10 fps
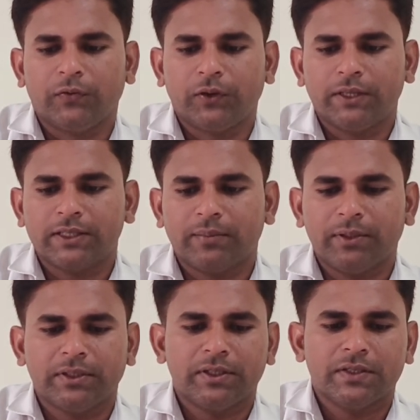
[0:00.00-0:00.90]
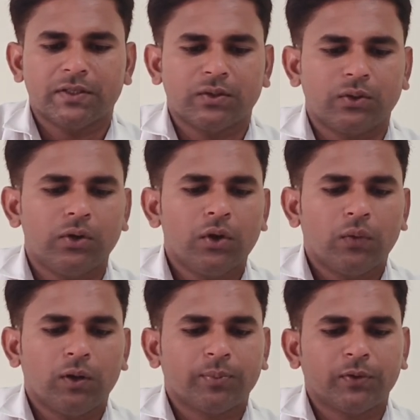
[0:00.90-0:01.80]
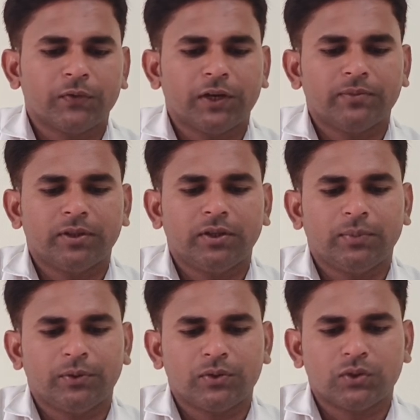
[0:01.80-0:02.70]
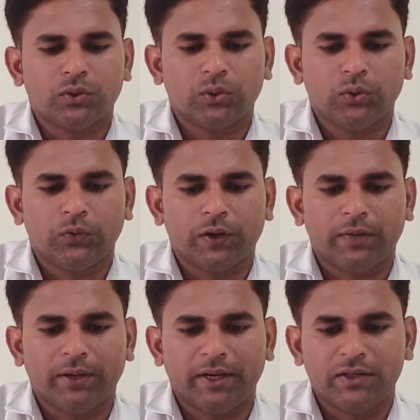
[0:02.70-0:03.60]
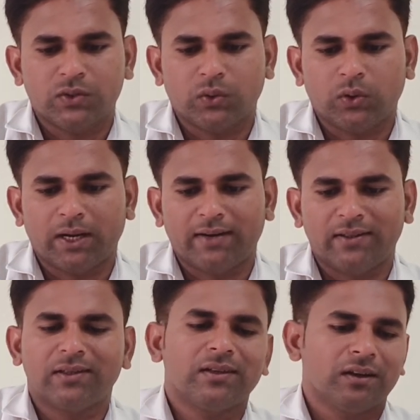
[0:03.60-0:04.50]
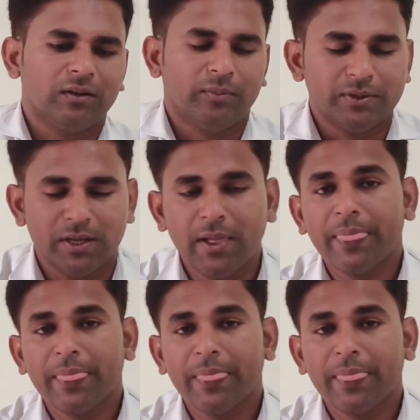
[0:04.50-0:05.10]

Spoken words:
For example, 30, 1.5, 3 upon 2 root 5 and so on are the real numbers.